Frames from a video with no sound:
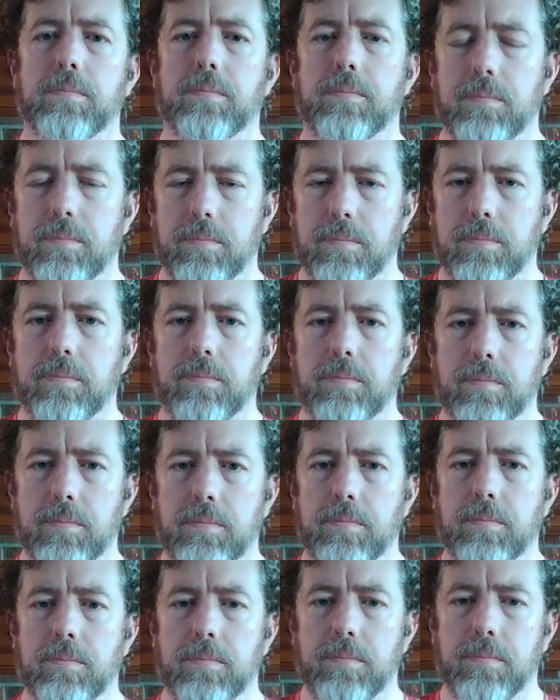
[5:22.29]

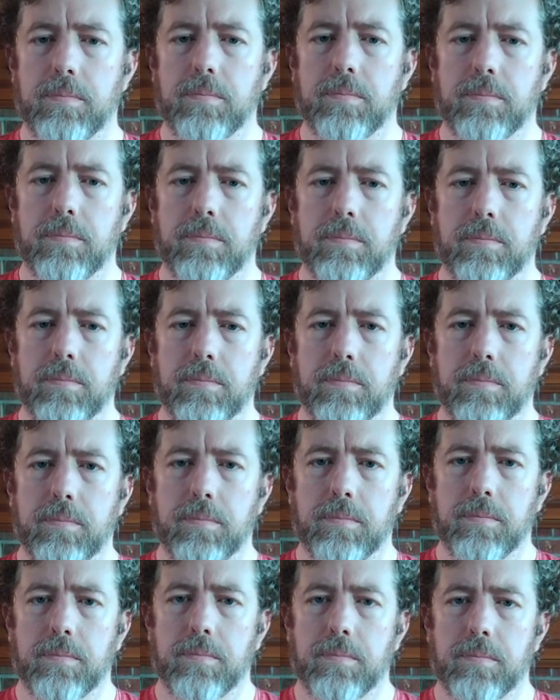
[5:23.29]

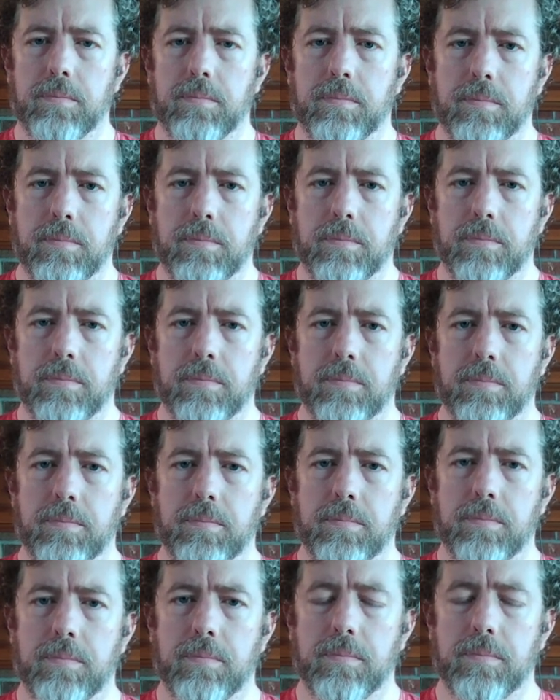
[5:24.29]

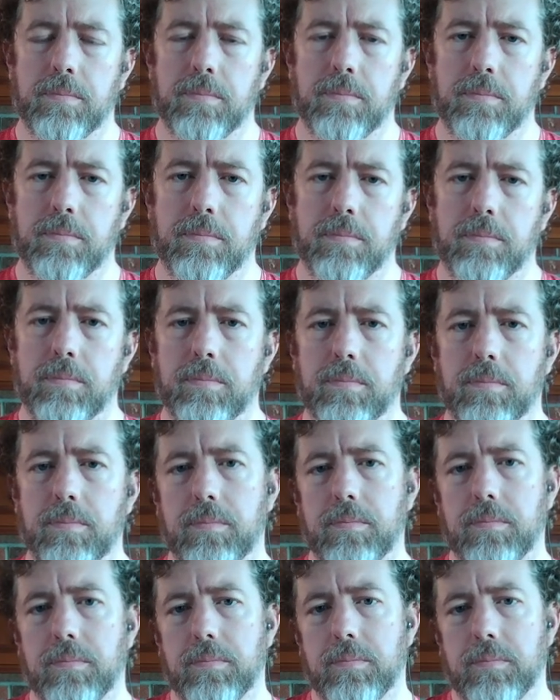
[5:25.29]

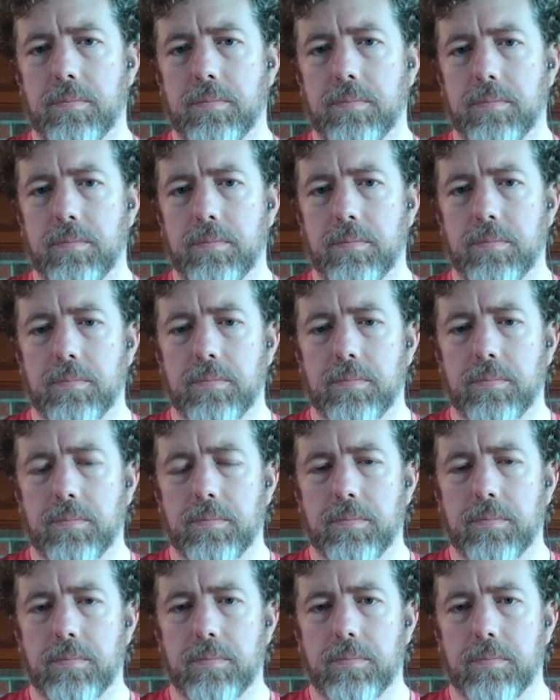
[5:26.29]

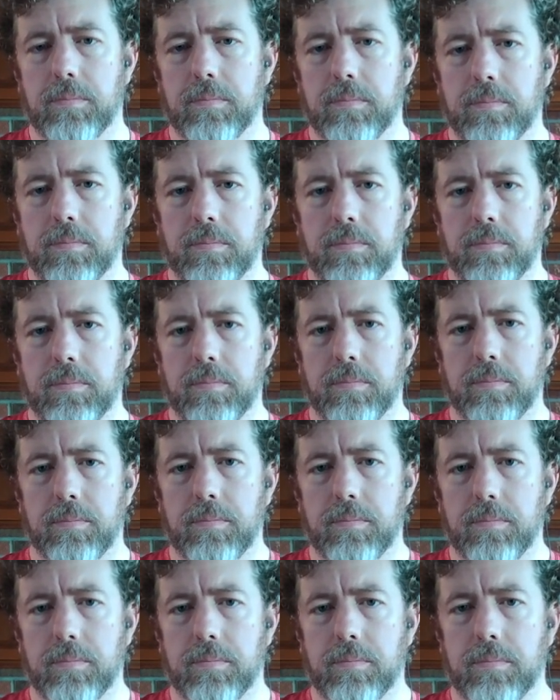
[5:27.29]

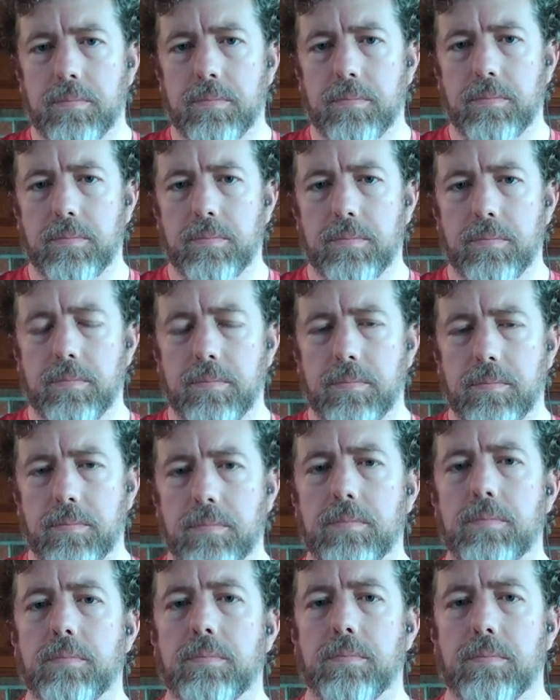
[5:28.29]

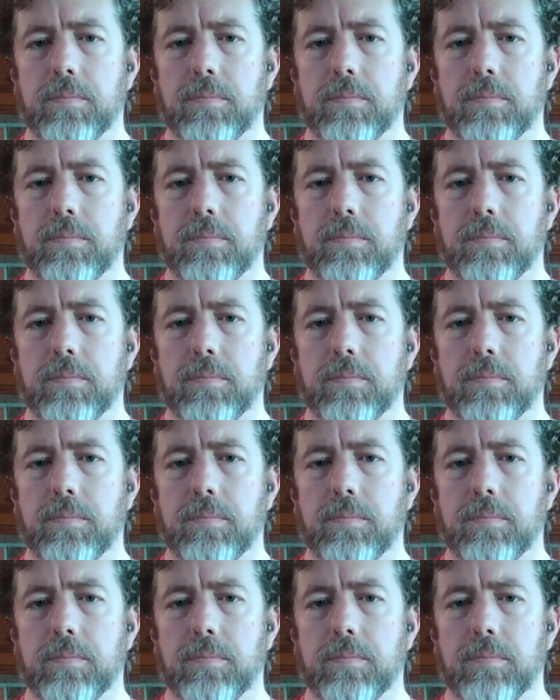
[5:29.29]
No words are spoken by the person on screen.